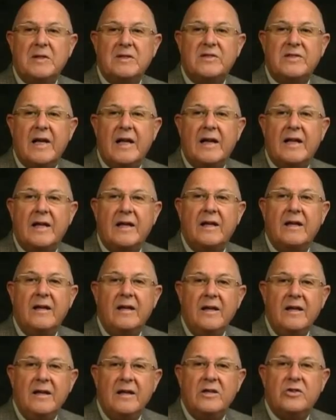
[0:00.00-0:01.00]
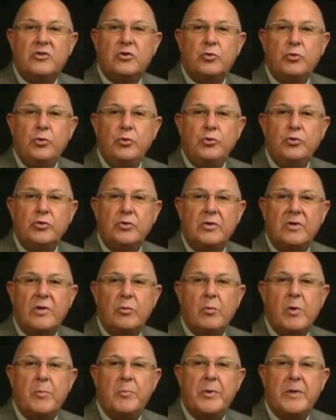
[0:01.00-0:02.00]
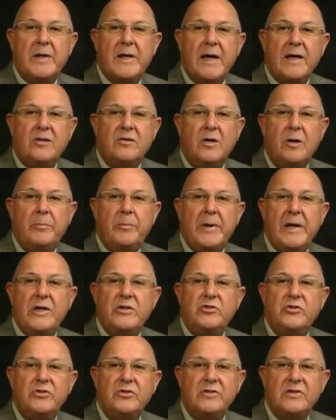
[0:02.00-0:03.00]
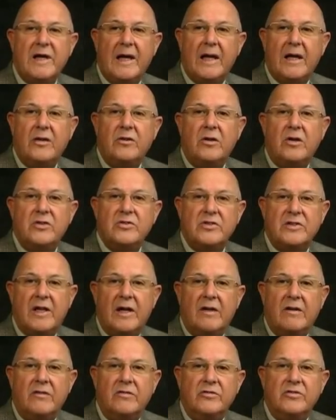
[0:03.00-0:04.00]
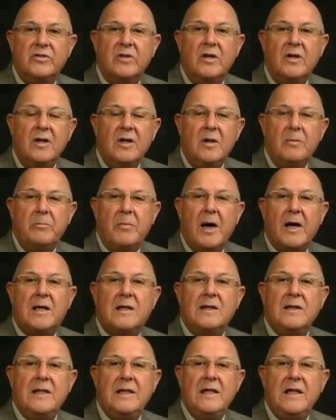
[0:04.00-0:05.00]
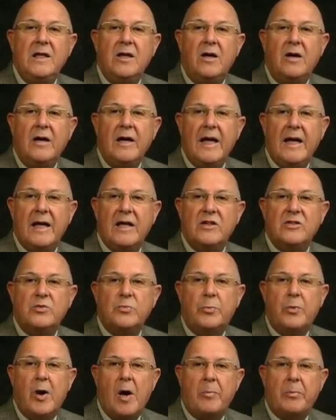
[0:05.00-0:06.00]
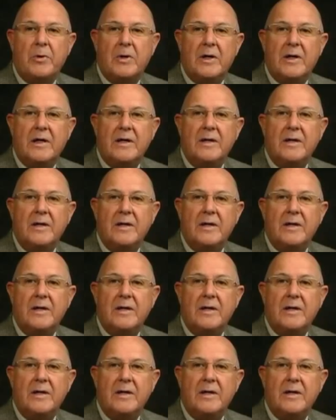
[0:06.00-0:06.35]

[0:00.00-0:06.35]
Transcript: setting, it's crucial that we protect our patients and ourselves by cleaning our hands properly.